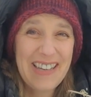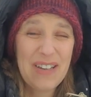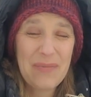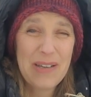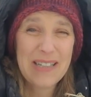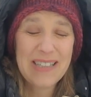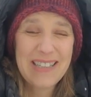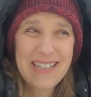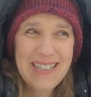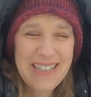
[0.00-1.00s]
And because
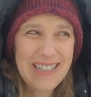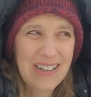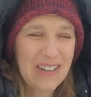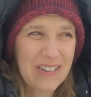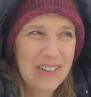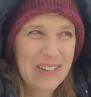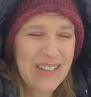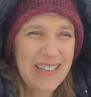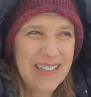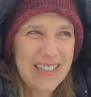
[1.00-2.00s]
seeds are
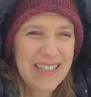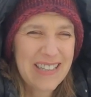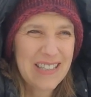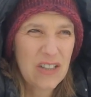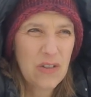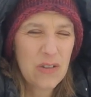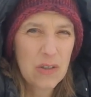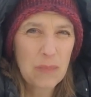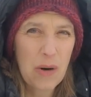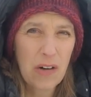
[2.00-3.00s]
this little
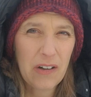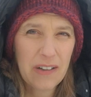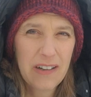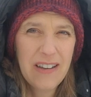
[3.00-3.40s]
spark,